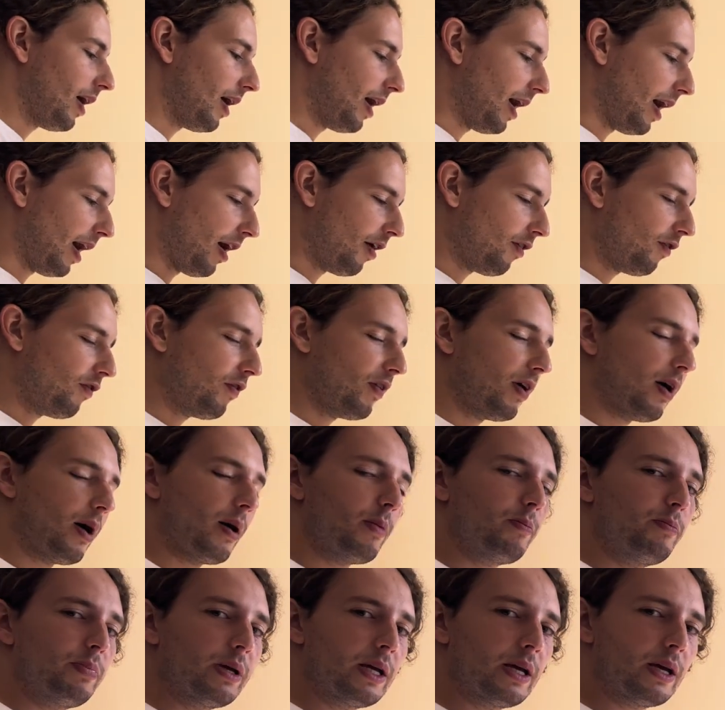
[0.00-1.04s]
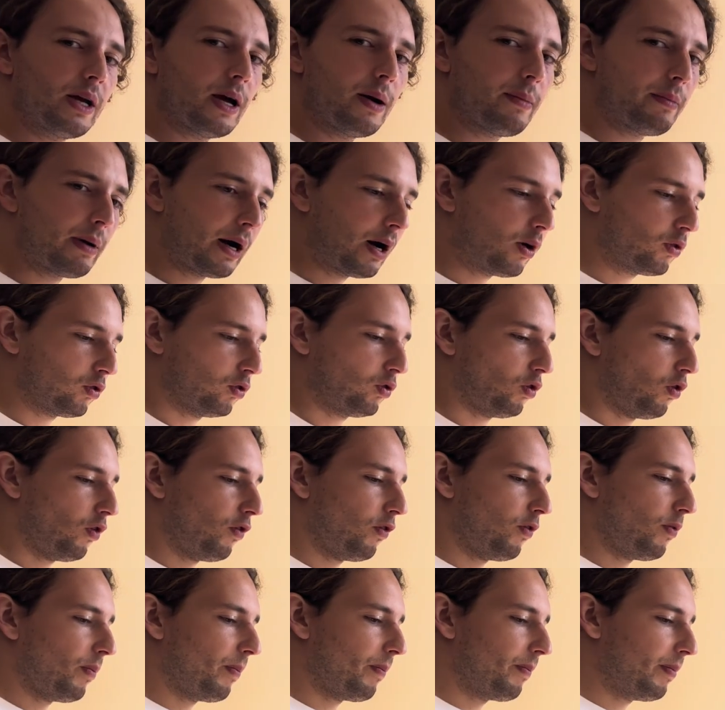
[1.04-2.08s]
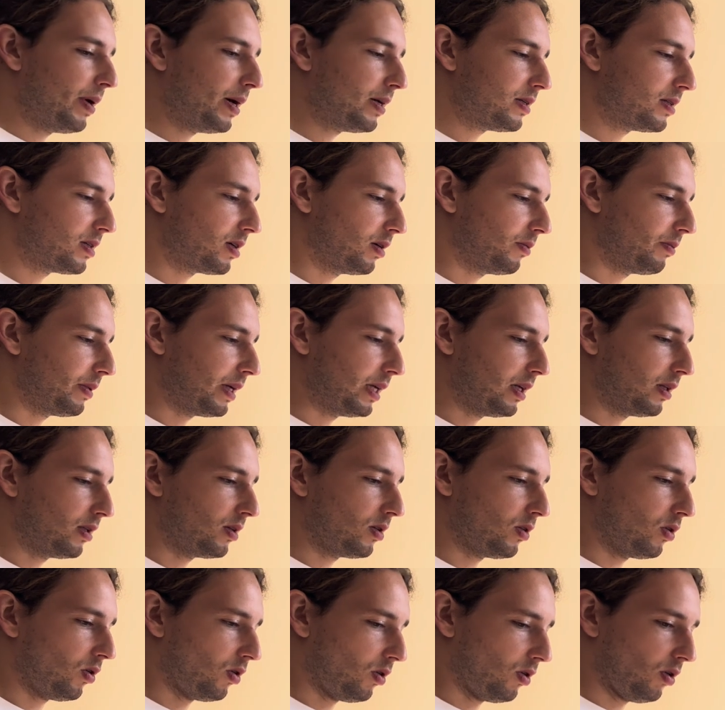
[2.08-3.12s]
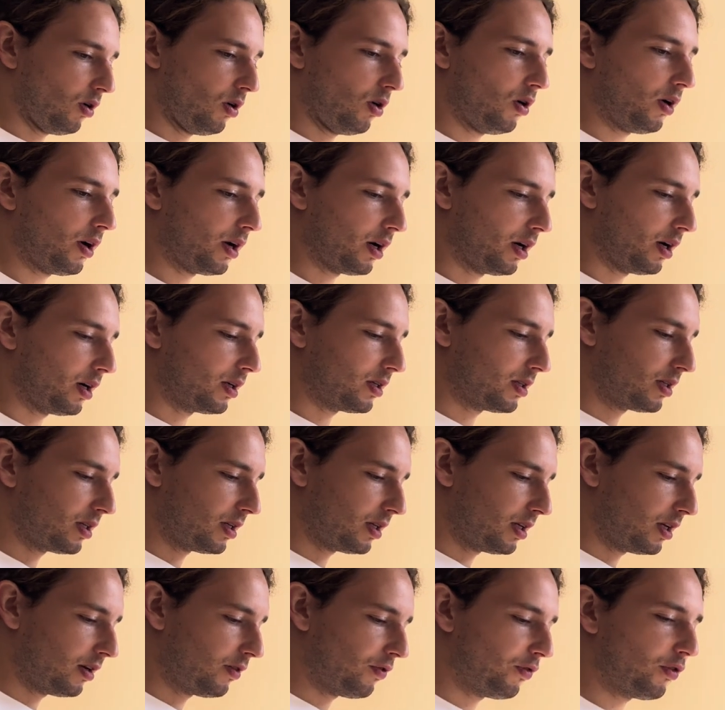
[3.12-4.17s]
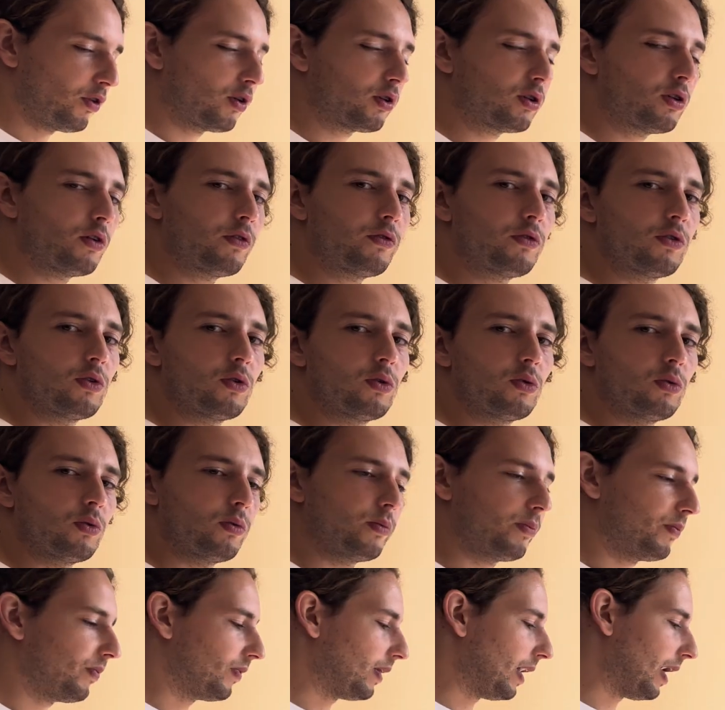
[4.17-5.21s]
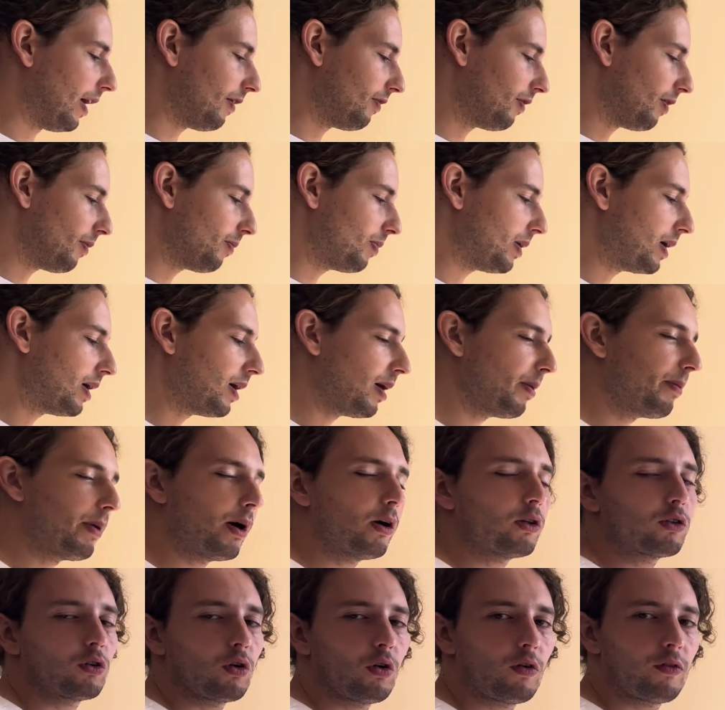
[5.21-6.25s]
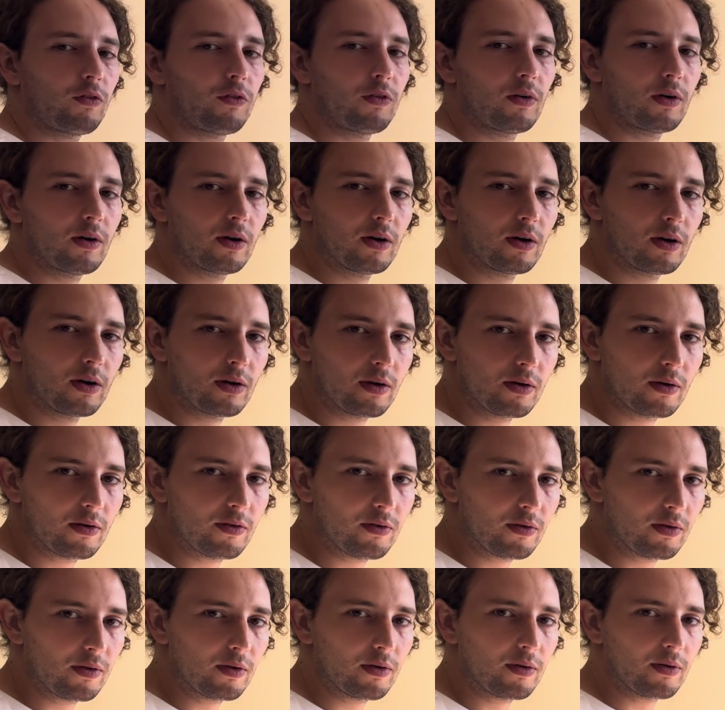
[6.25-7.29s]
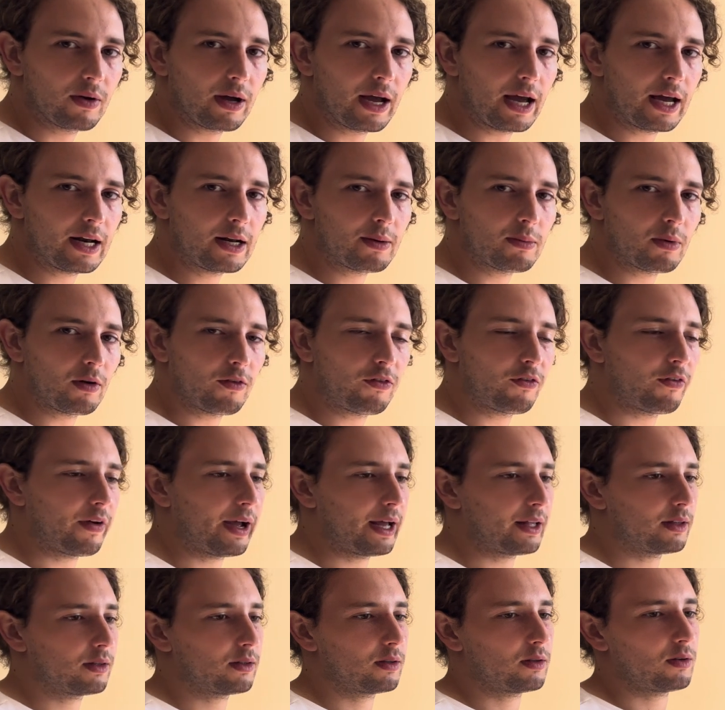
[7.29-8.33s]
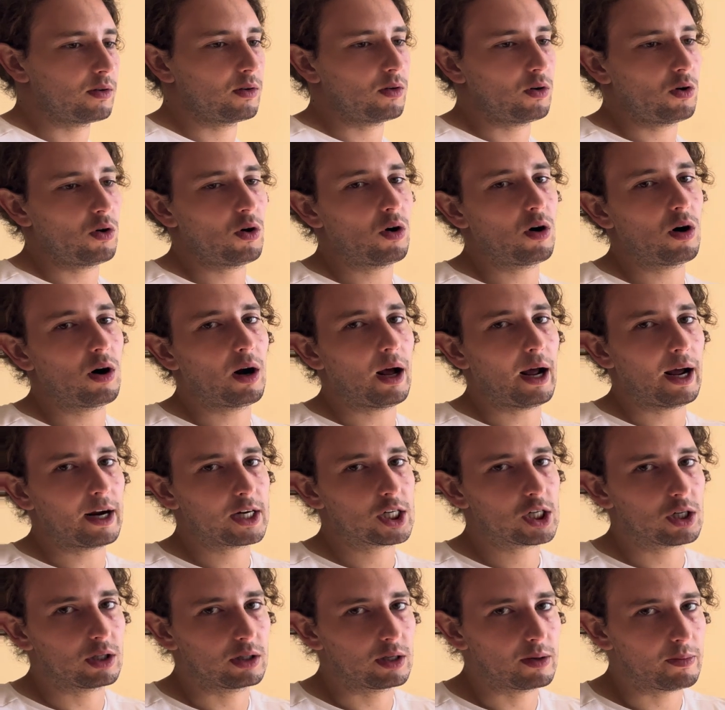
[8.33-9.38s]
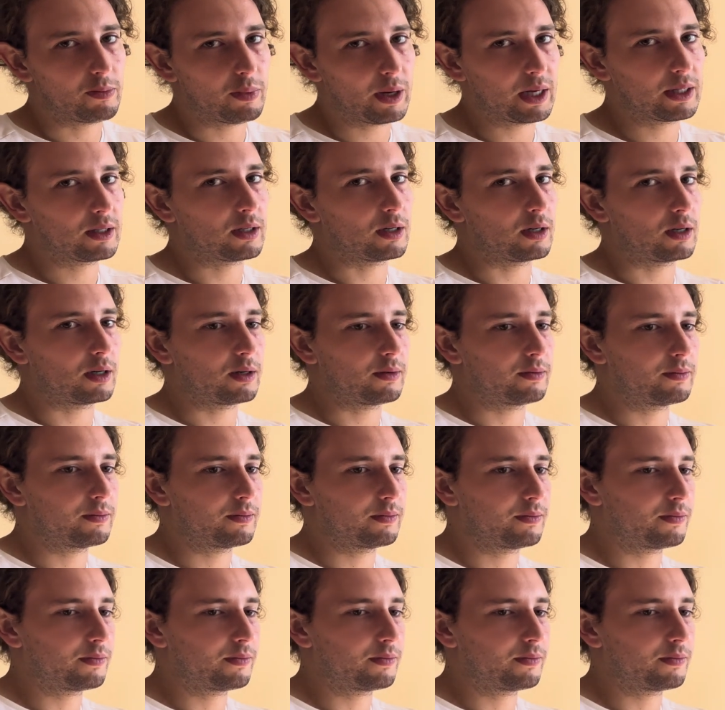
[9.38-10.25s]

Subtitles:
Have a big amount of muscle meat or organs in front of you. Have a big amount of animal fat or actually butter